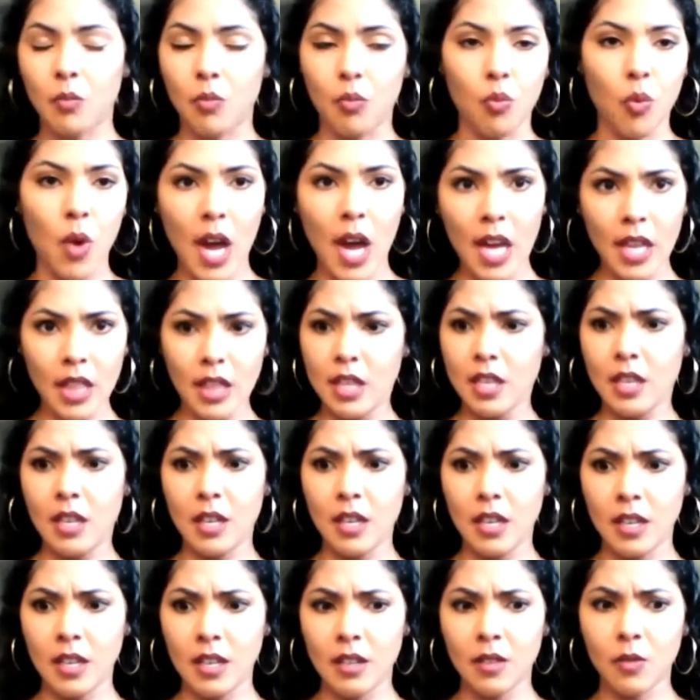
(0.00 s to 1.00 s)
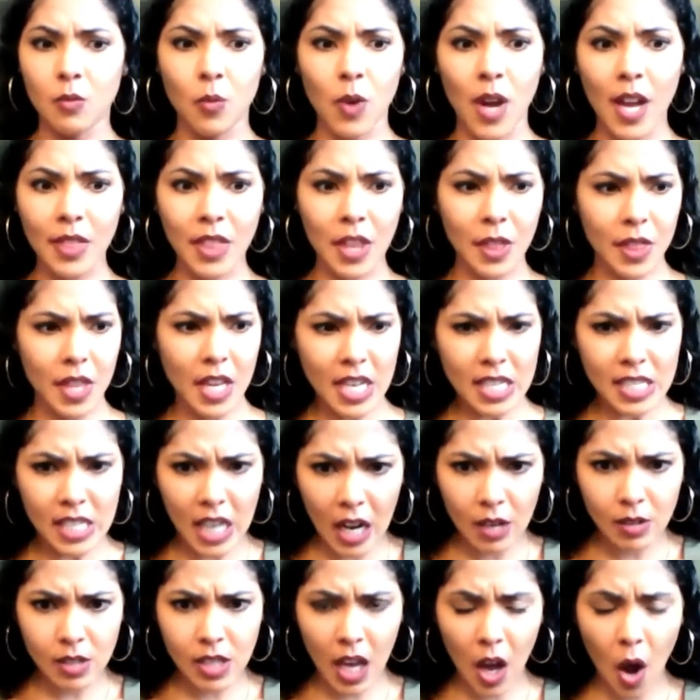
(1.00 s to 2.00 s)
read the things, and I
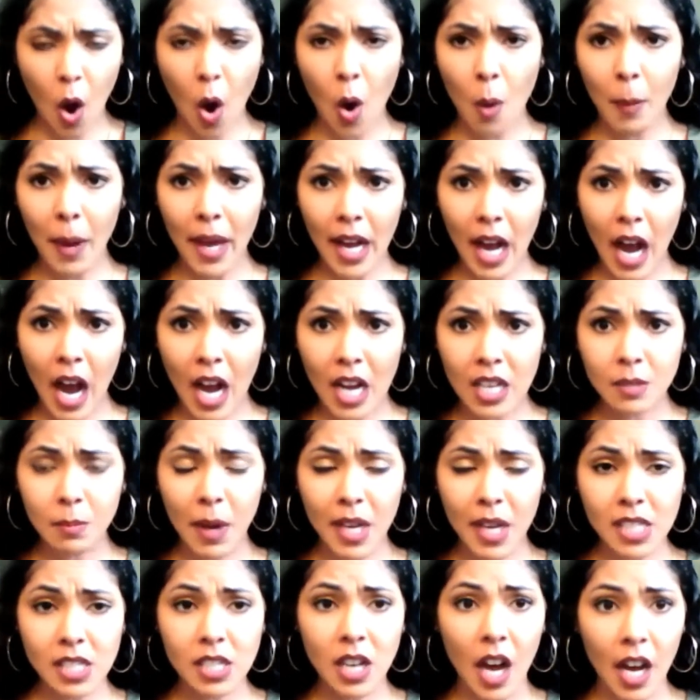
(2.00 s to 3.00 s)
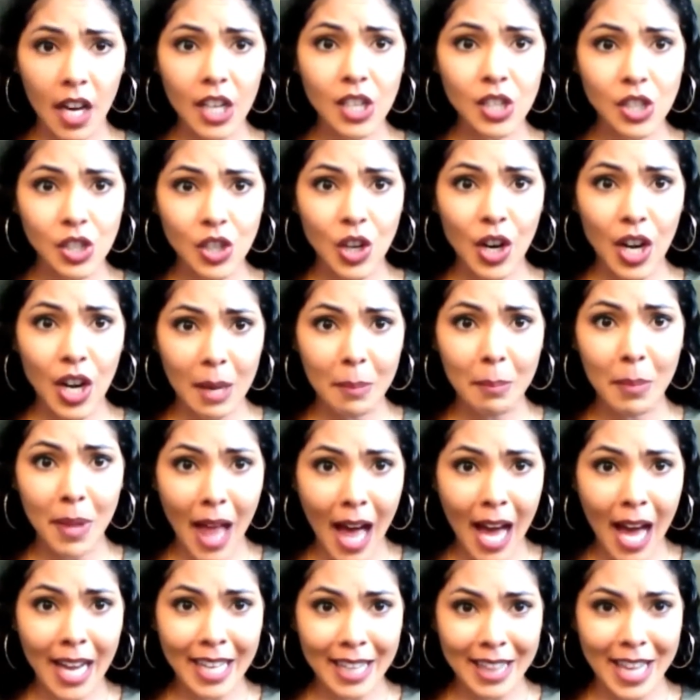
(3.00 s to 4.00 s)
was like, oh my gosh, my tongue is turning
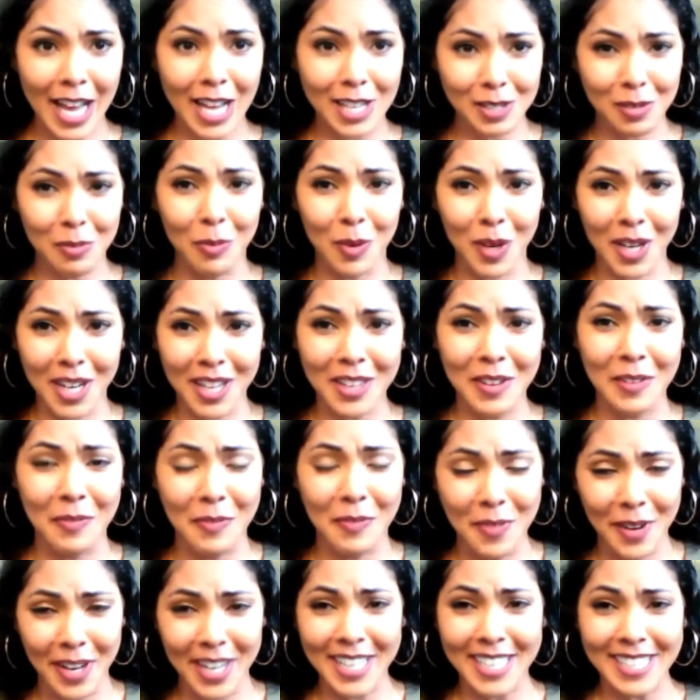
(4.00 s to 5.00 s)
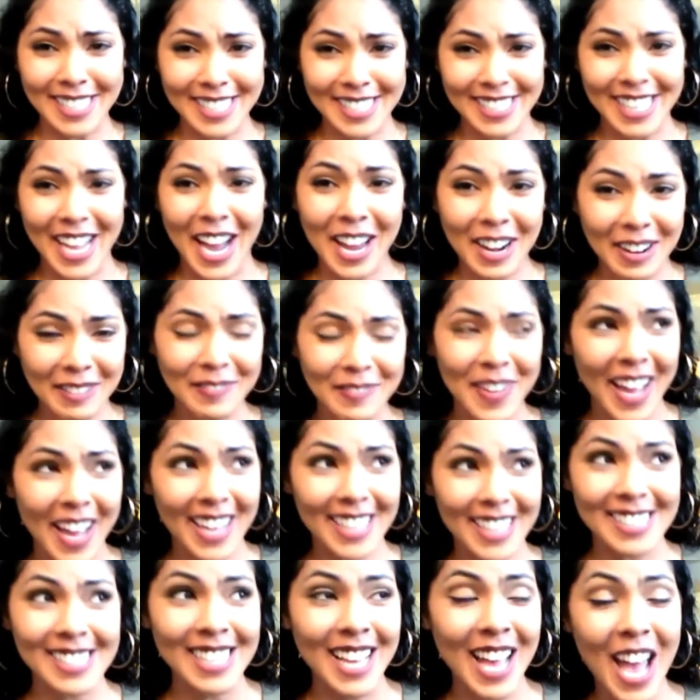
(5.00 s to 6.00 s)
black. And that's one of the fucking side
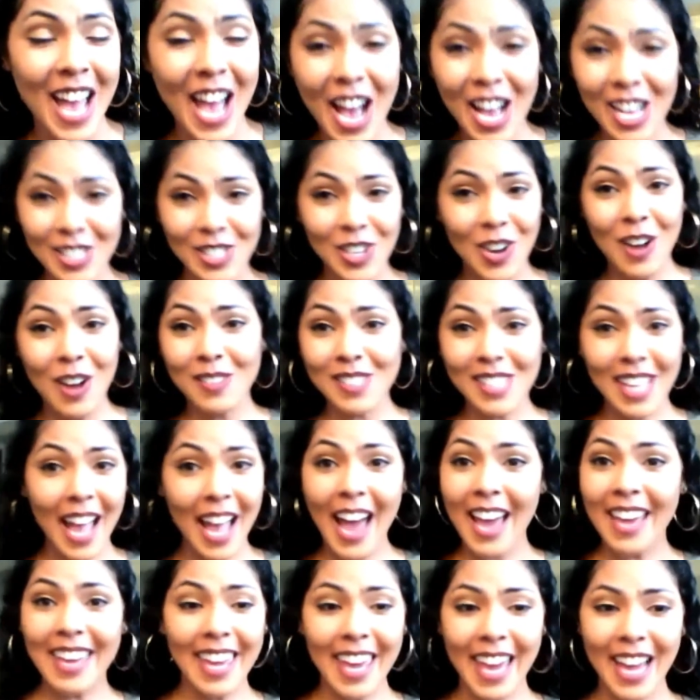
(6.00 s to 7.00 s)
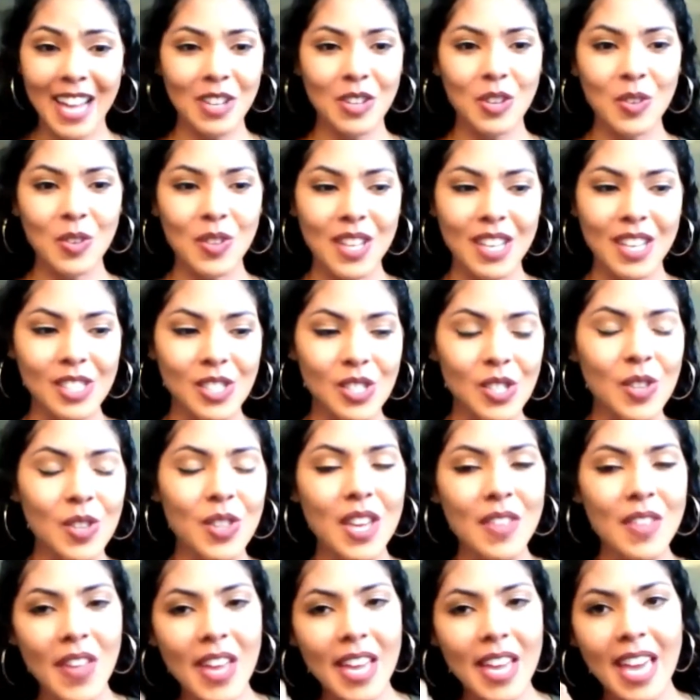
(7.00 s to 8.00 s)
effects. So I was like, I can't do this. So
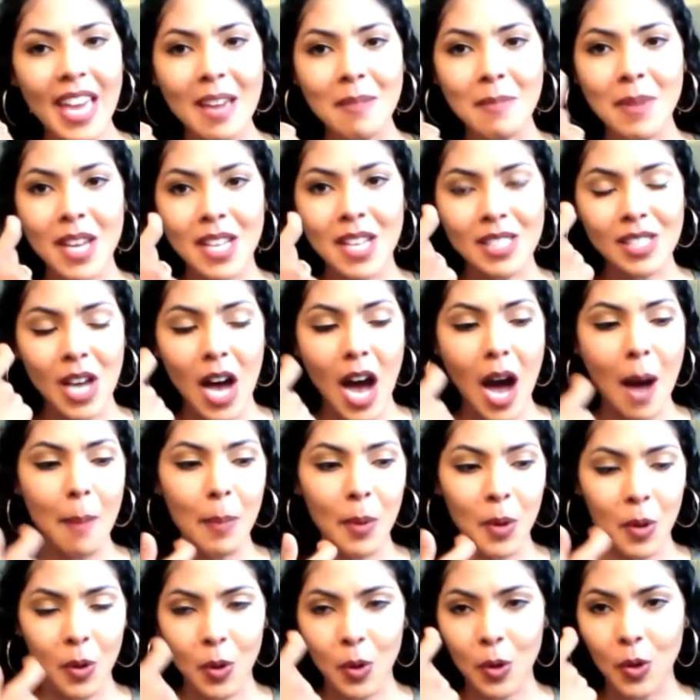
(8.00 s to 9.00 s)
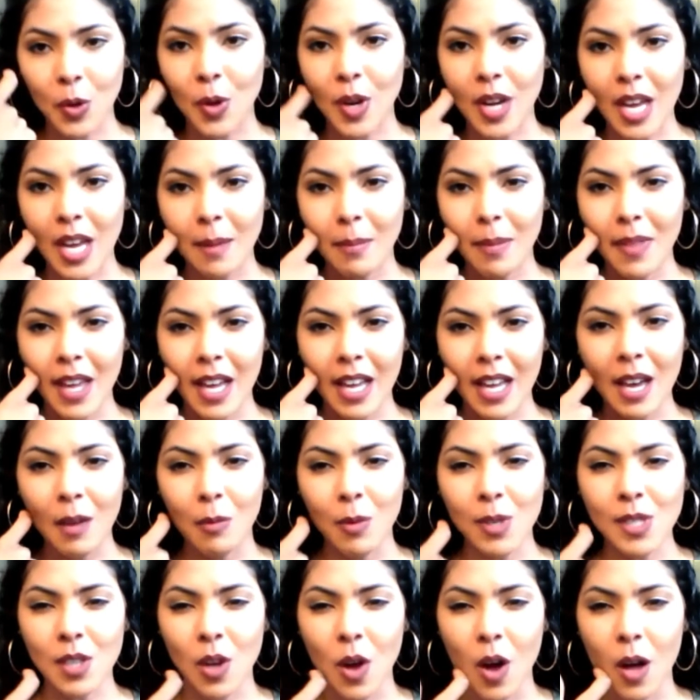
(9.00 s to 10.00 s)
then they gave me a topical cream. It
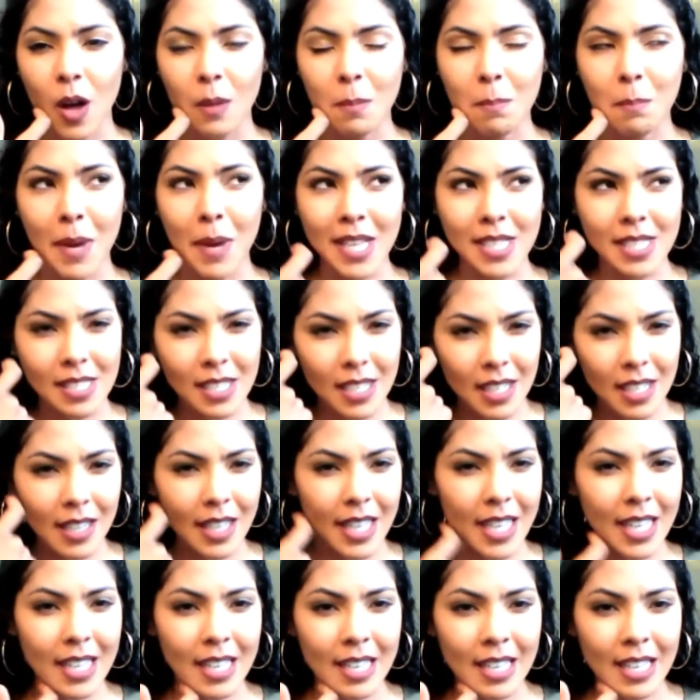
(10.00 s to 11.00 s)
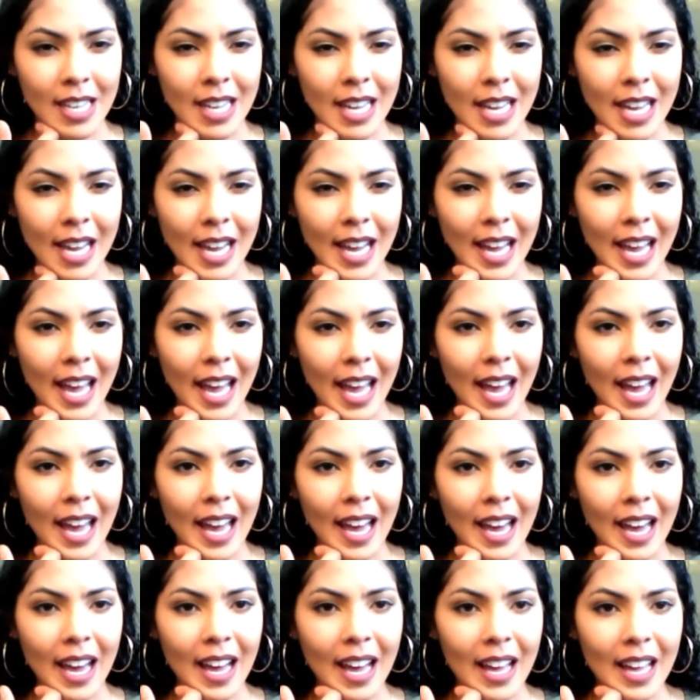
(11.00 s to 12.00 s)
was called Benzocline. Okay.
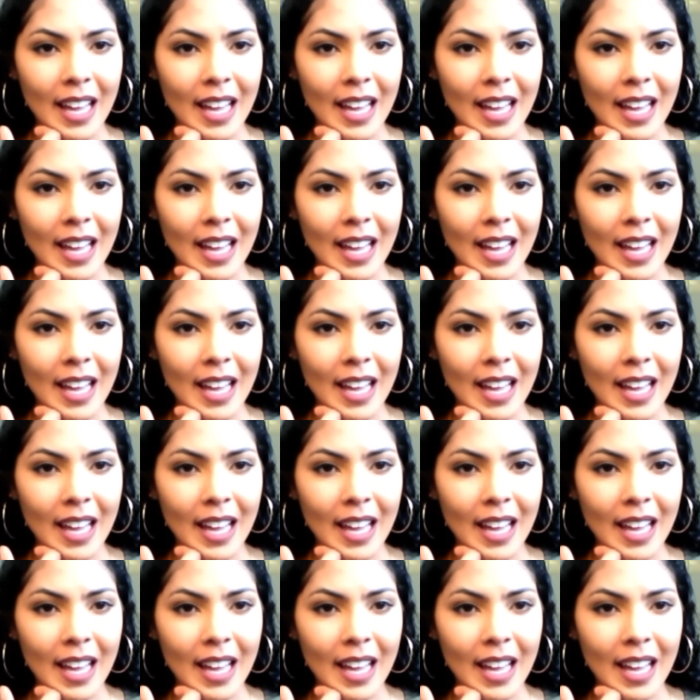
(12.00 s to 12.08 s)
And